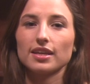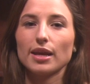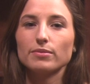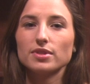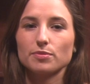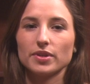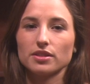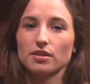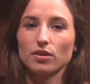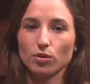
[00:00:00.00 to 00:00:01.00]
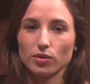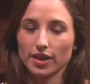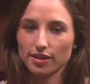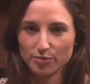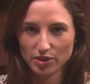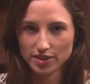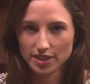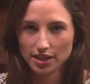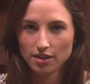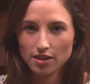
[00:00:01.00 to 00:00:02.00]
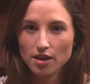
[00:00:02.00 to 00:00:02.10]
came to speak to the Colgate community.